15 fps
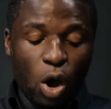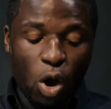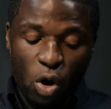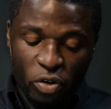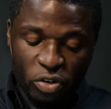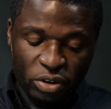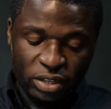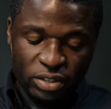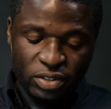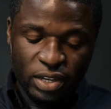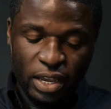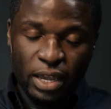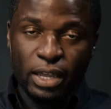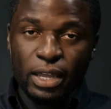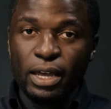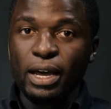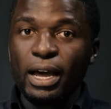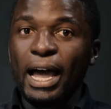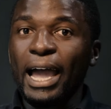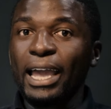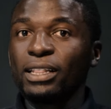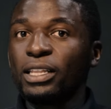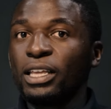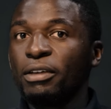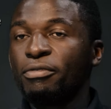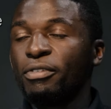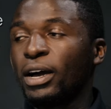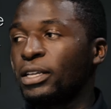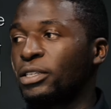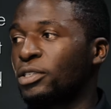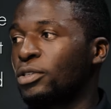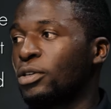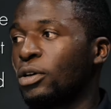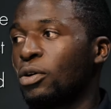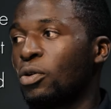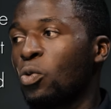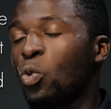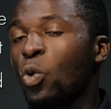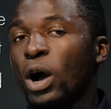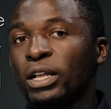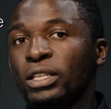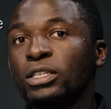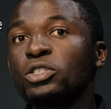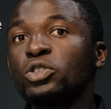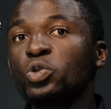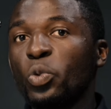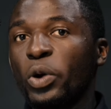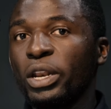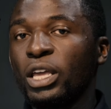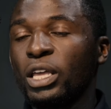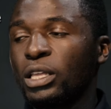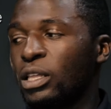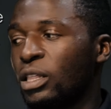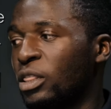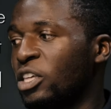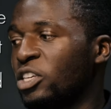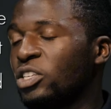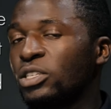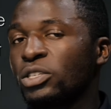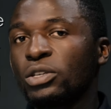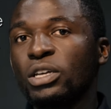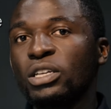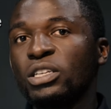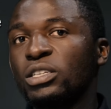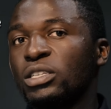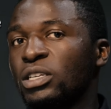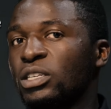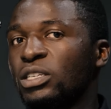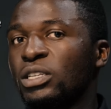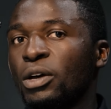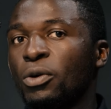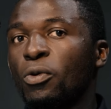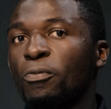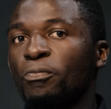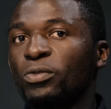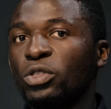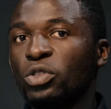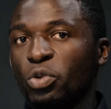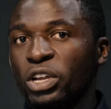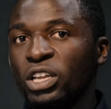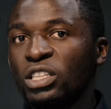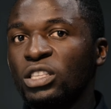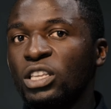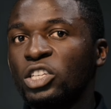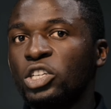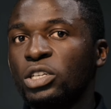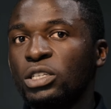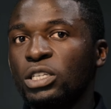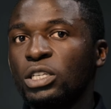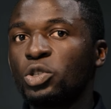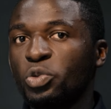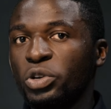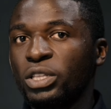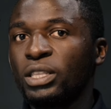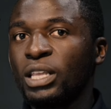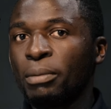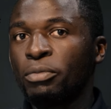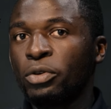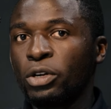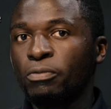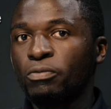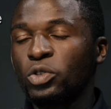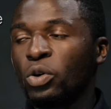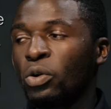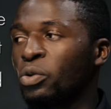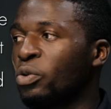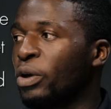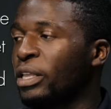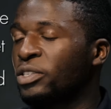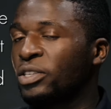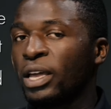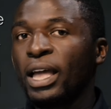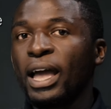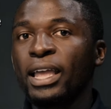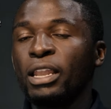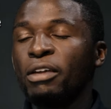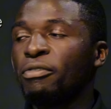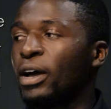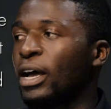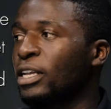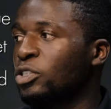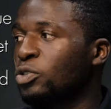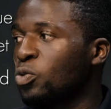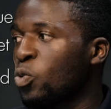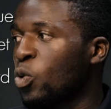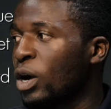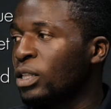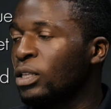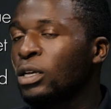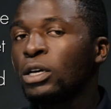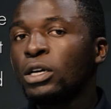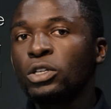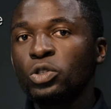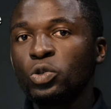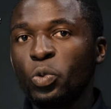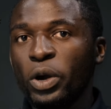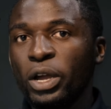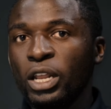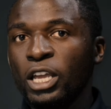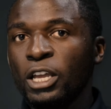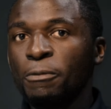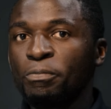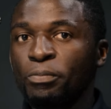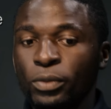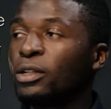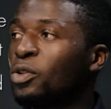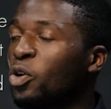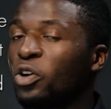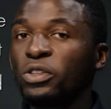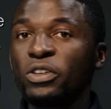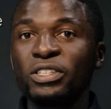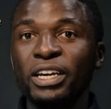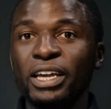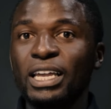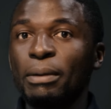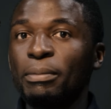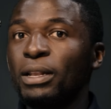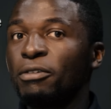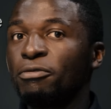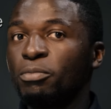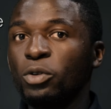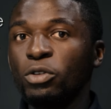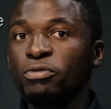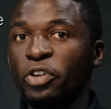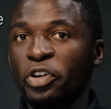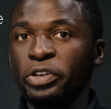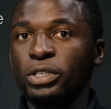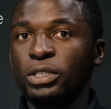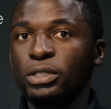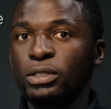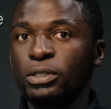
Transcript: Or you can say, I live at 120. This is a 3-digit street number. So you can say, I live at 120 Laurent Désiré Kabila Boulevard.